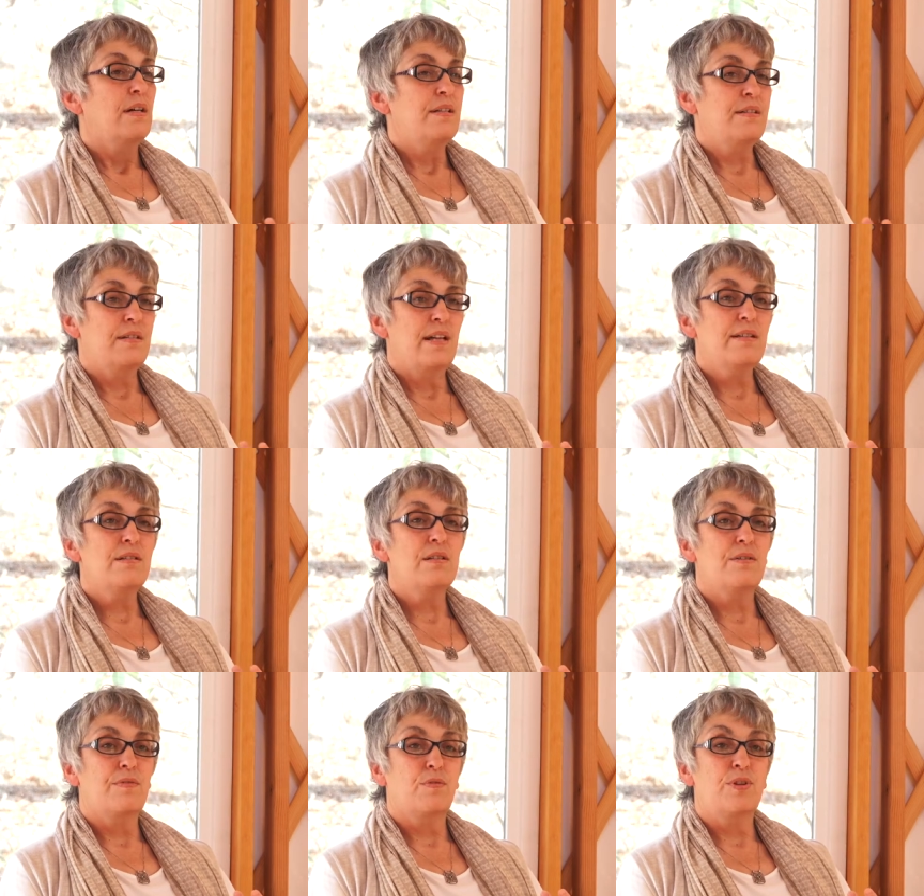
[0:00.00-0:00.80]
a sense
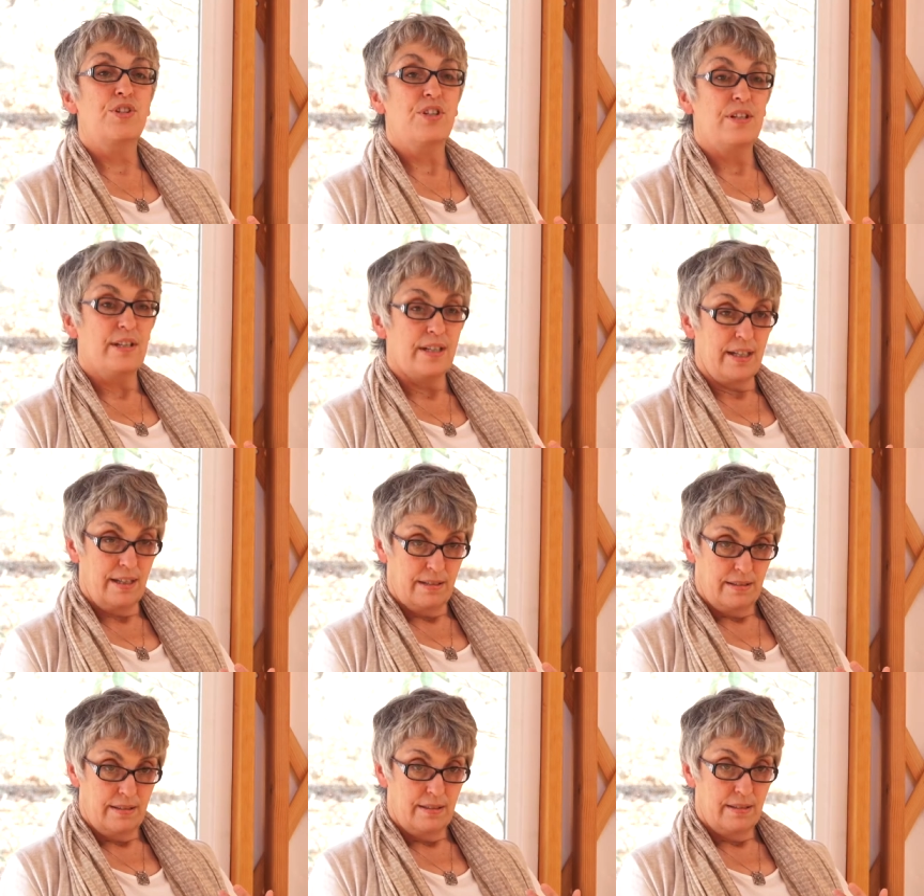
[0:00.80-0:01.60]
of rigidity,
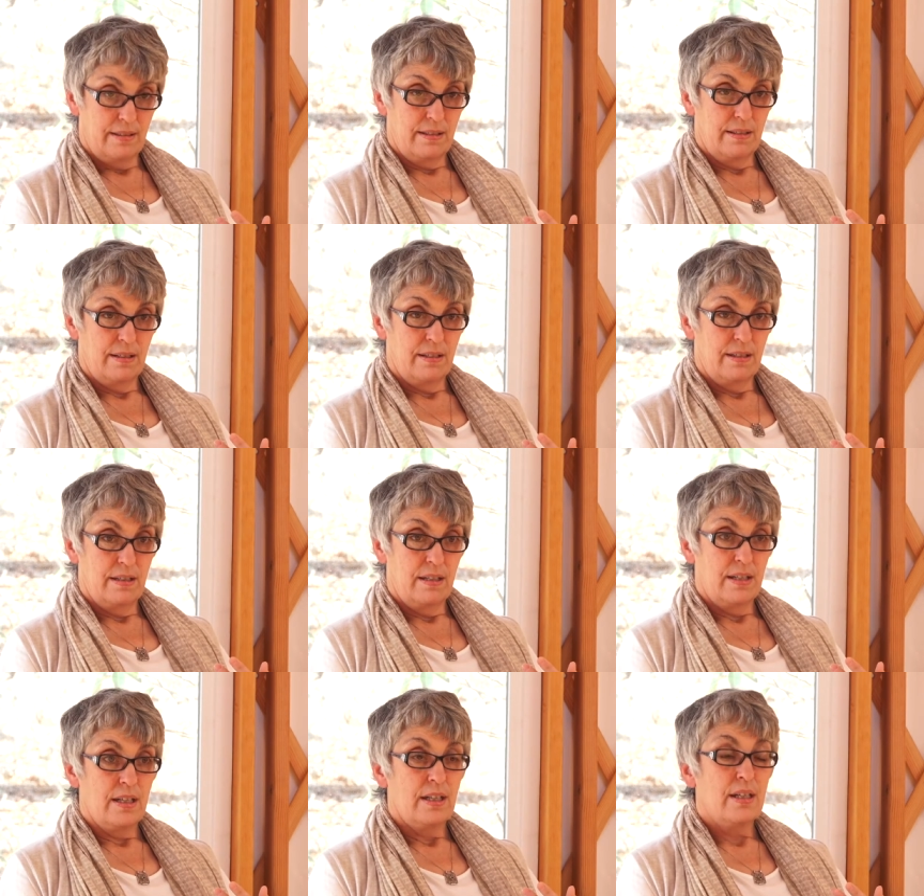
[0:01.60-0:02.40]

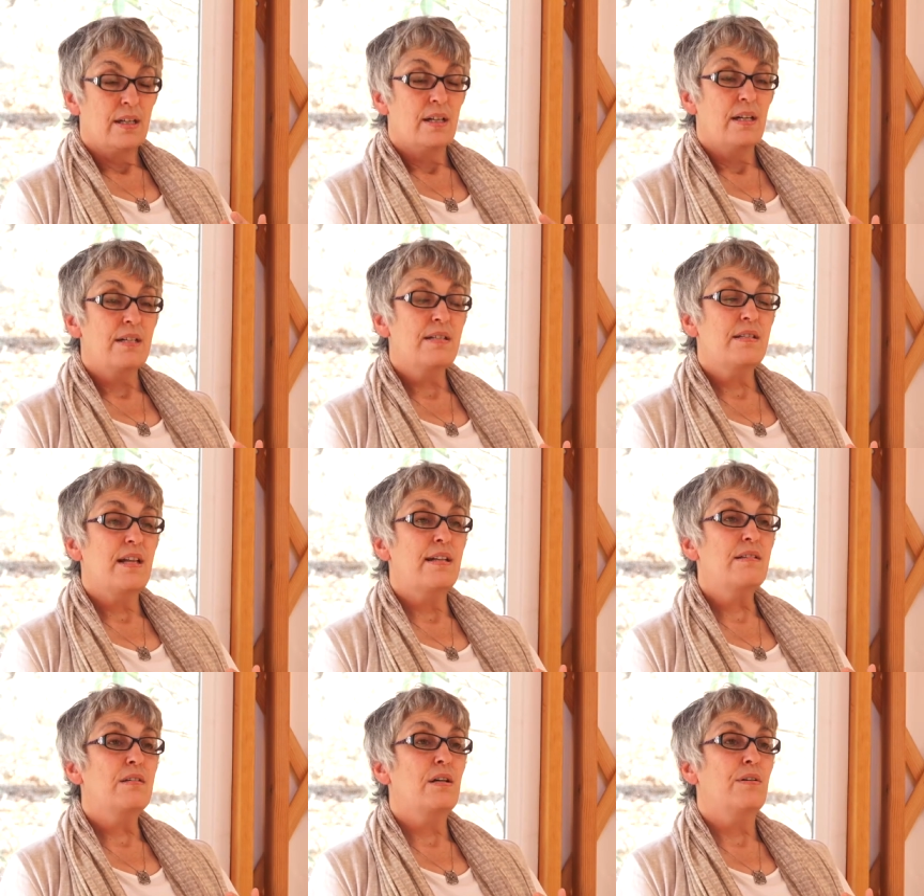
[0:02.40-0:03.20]
a
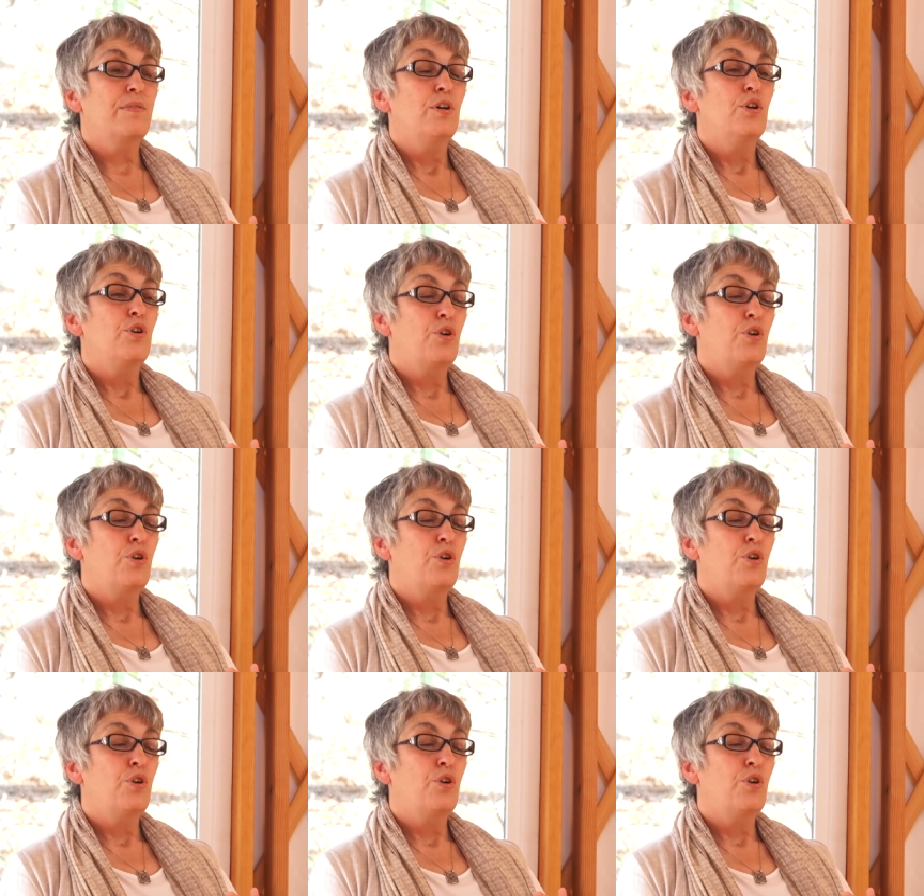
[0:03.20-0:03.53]
sense of